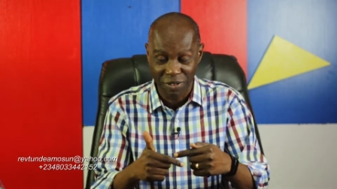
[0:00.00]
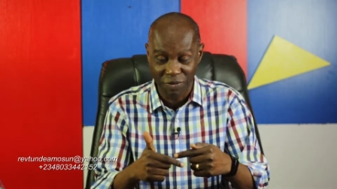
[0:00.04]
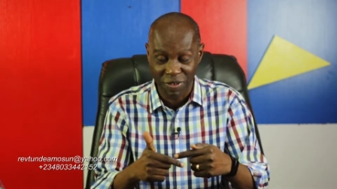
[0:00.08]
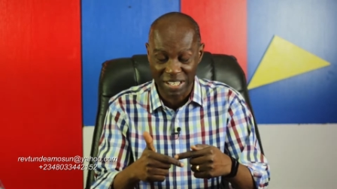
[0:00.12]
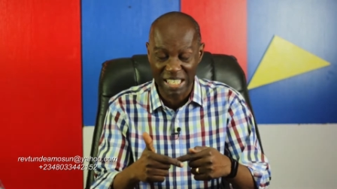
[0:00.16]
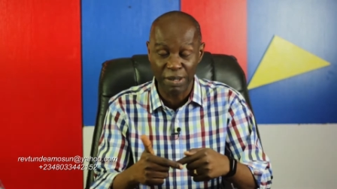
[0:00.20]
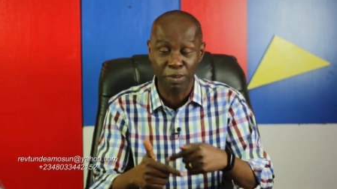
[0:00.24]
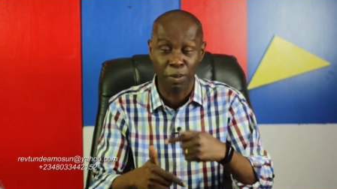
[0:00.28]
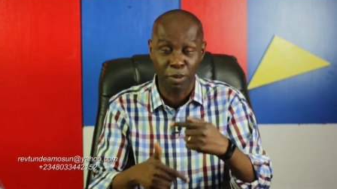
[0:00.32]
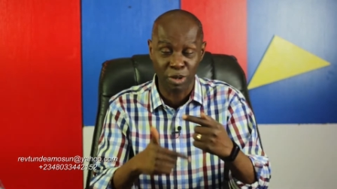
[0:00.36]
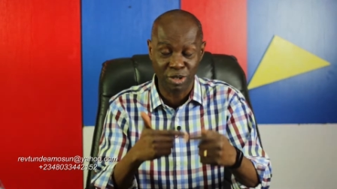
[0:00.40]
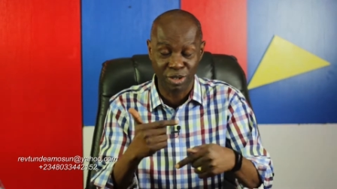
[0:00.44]

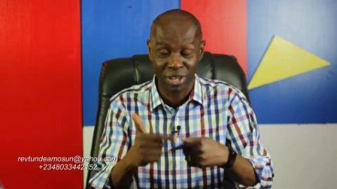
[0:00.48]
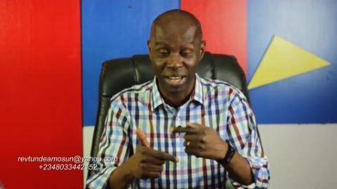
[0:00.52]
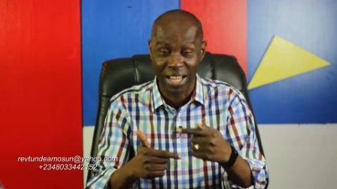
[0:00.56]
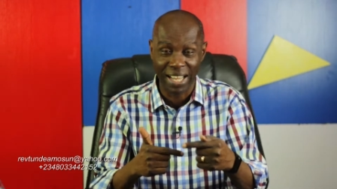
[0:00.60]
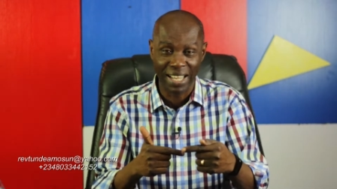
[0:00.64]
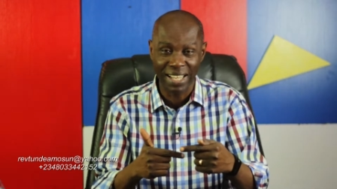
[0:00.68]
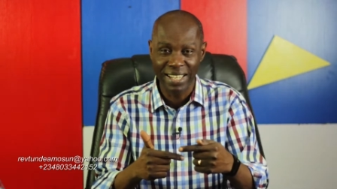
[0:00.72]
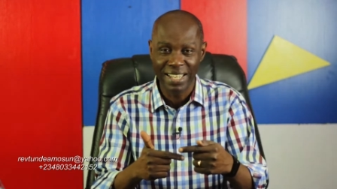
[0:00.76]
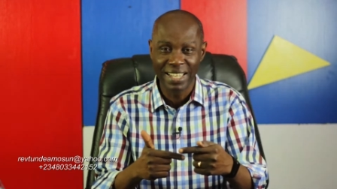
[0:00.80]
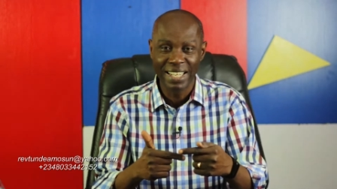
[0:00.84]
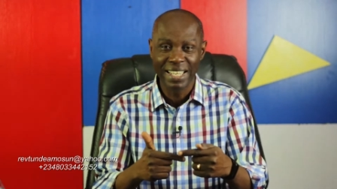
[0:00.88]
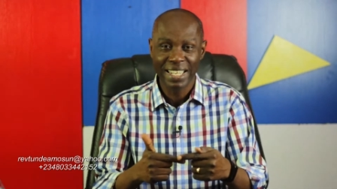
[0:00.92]
proportional,
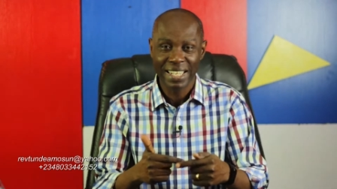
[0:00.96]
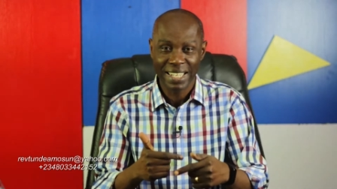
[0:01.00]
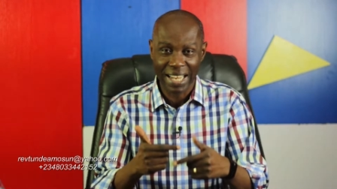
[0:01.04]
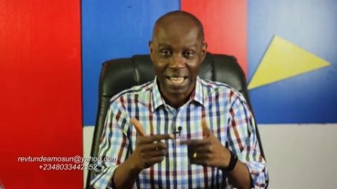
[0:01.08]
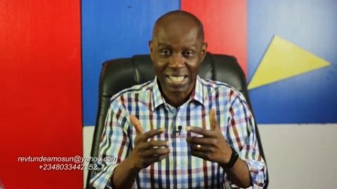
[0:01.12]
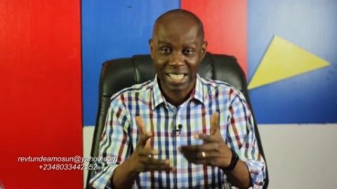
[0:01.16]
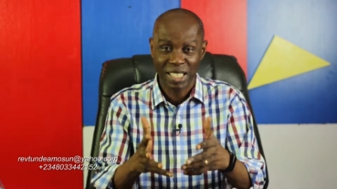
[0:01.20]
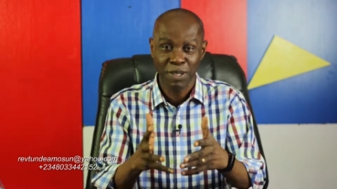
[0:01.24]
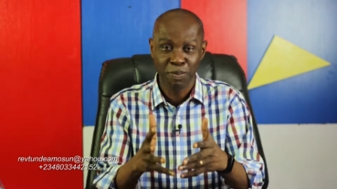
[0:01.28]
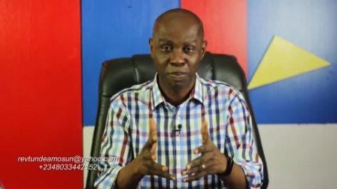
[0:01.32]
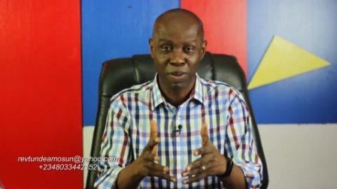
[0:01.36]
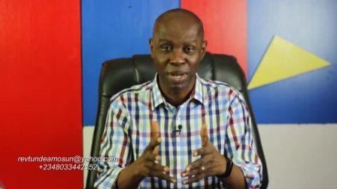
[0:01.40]
that
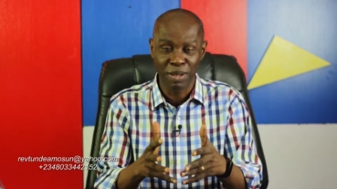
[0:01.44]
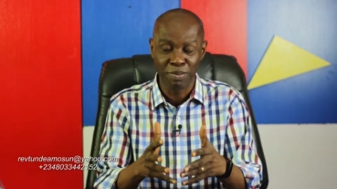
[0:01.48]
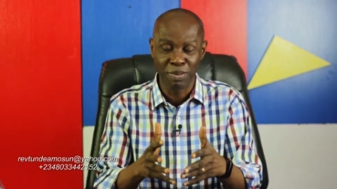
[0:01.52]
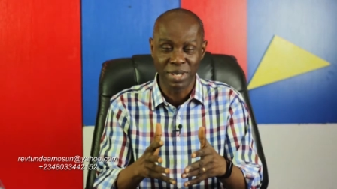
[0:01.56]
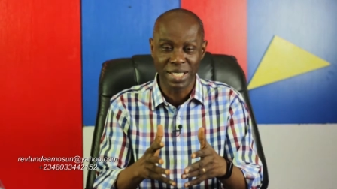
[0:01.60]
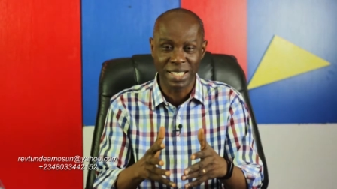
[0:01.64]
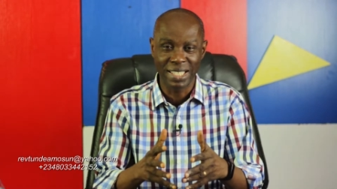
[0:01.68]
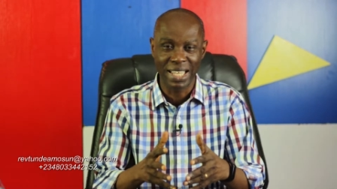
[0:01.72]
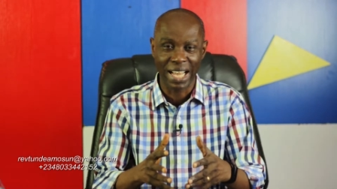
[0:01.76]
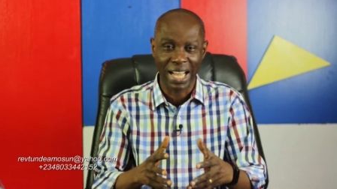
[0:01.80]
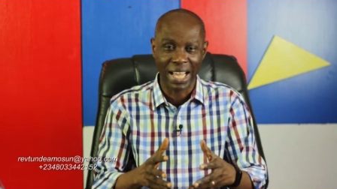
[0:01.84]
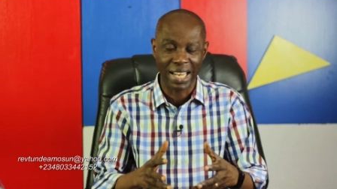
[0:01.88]
simply
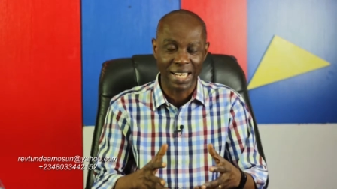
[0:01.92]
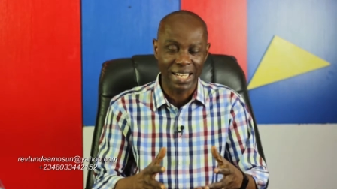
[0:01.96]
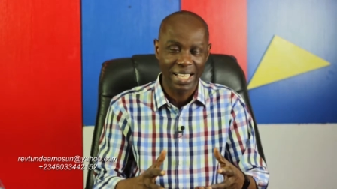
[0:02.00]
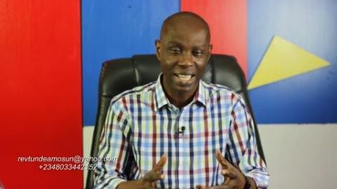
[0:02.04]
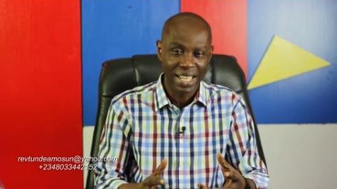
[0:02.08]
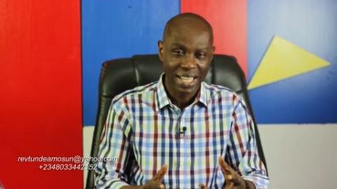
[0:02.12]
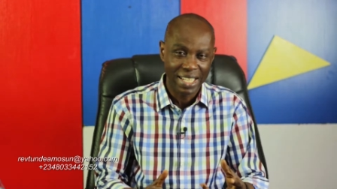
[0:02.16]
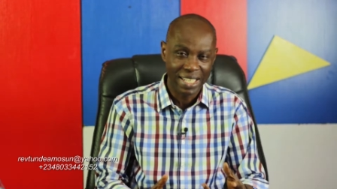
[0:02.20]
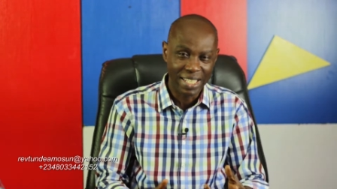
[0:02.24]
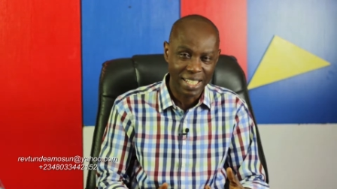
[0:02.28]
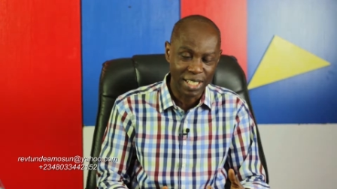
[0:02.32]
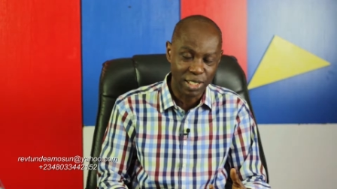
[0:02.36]
means that
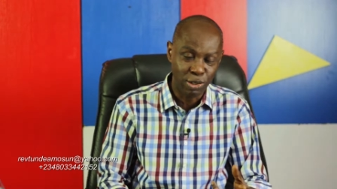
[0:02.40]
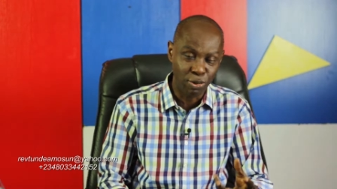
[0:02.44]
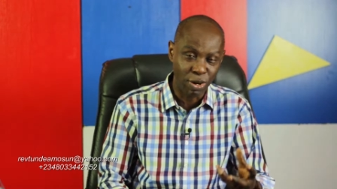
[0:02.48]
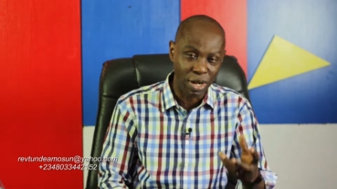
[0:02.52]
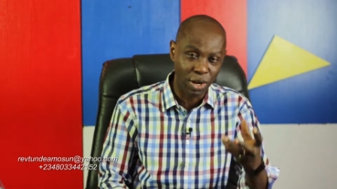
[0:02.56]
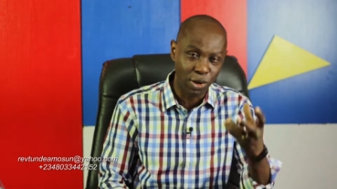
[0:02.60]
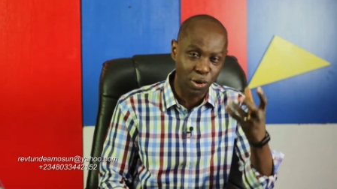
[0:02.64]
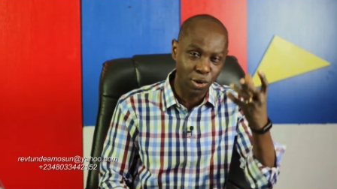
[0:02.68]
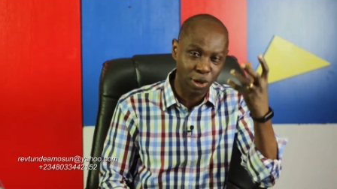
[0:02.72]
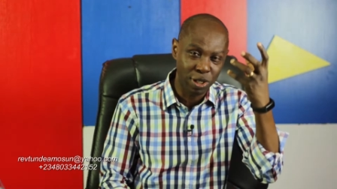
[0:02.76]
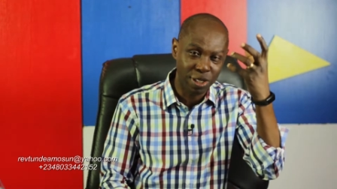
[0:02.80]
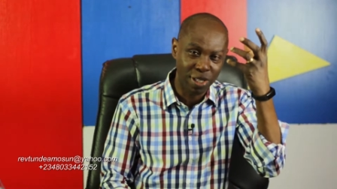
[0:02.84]
this
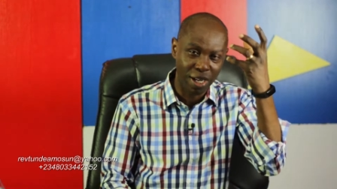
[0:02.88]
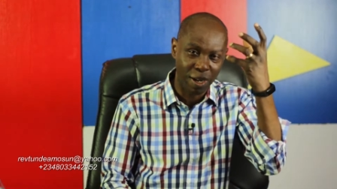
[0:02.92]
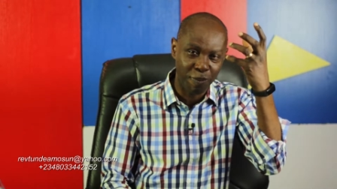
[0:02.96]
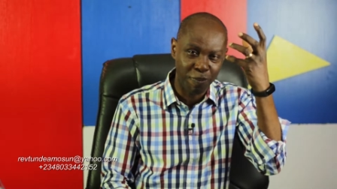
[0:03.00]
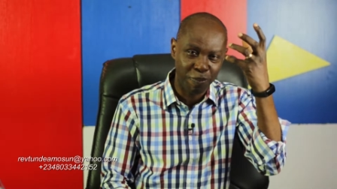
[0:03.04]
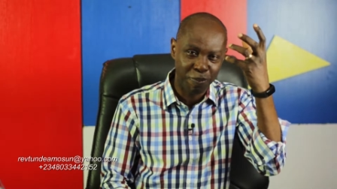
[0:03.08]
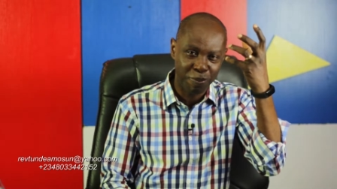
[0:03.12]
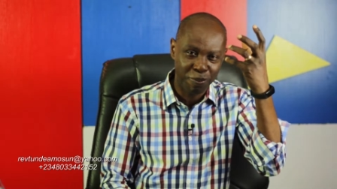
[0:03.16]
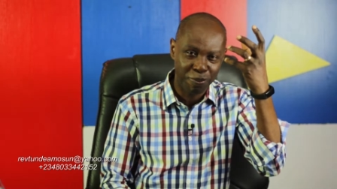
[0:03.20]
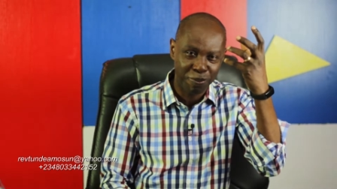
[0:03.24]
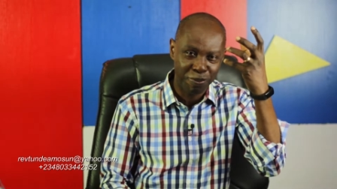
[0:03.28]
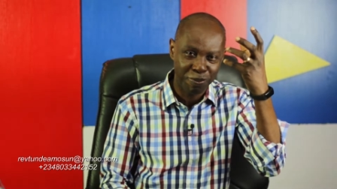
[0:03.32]
one goes
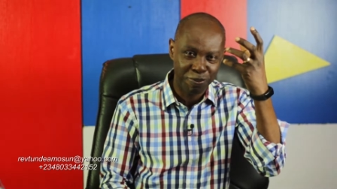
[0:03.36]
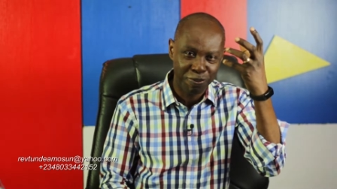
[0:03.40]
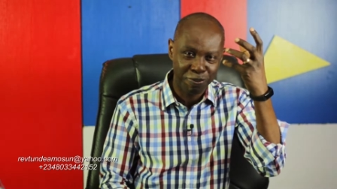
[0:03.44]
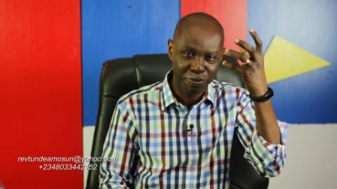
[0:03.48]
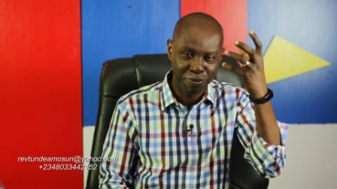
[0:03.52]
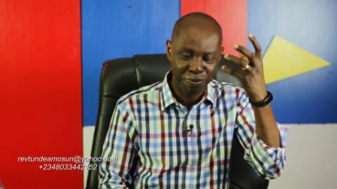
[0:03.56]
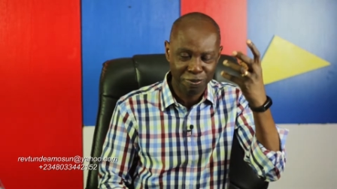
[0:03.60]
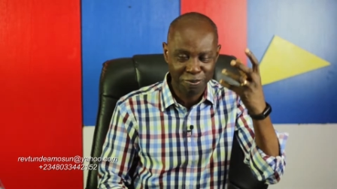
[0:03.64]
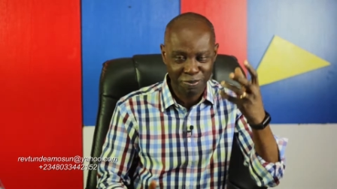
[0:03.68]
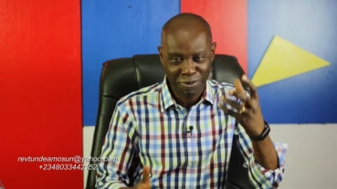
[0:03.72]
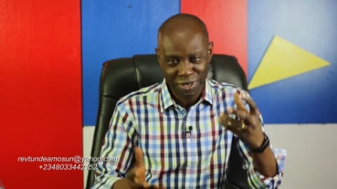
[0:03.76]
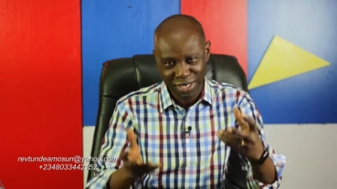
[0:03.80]
up,
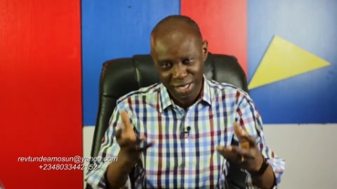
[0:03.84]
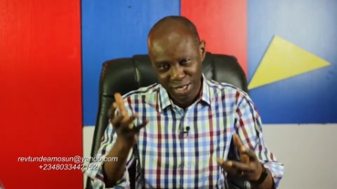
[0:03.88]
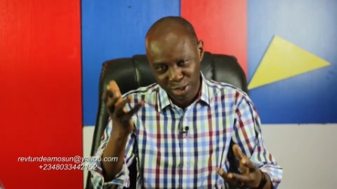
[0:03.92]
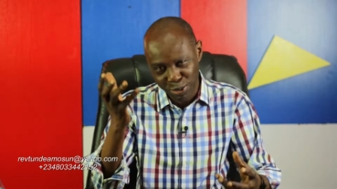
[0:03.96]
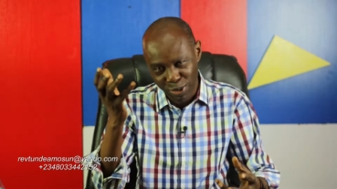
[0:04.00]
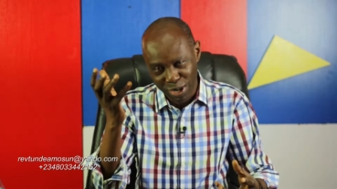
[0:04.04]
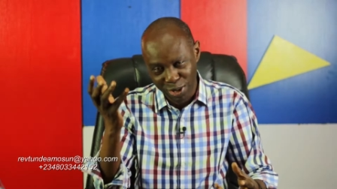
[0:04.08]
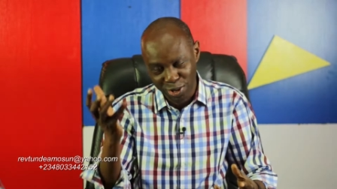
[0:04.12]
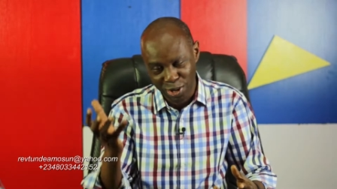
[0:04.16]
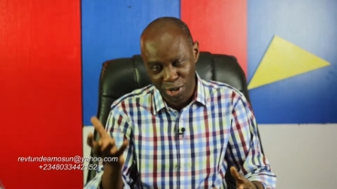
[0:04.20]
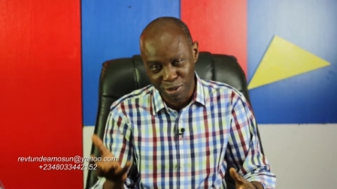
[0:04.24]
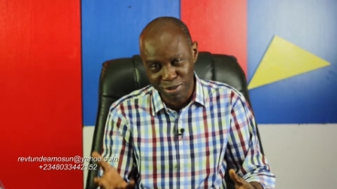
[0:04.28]
this
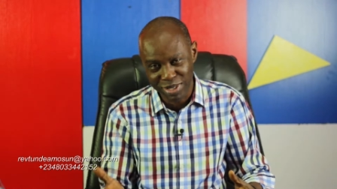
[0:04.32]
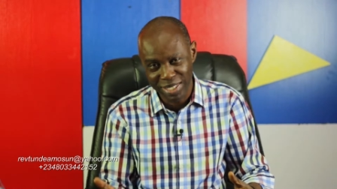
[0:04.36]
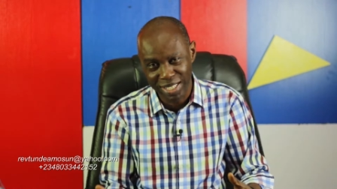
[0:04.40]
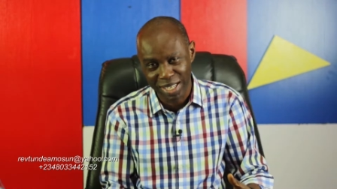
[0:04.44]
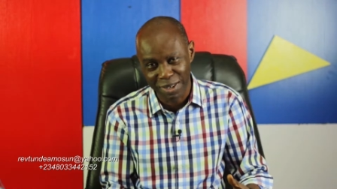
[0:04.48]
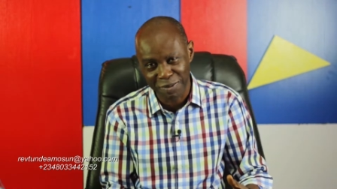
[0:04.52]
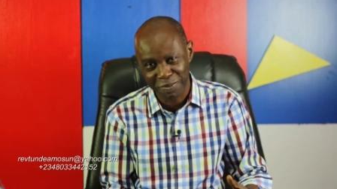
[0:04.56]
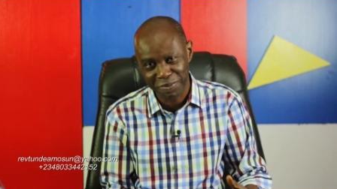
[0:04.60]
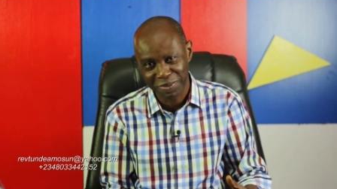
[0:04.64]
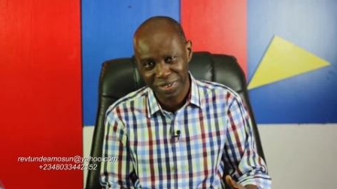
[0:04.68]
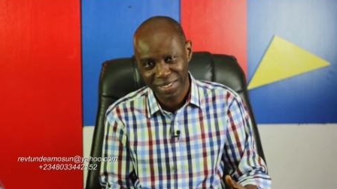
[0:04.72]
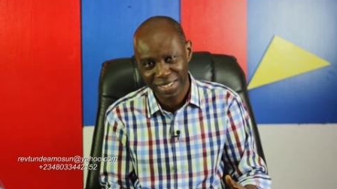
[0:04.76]
one comes down.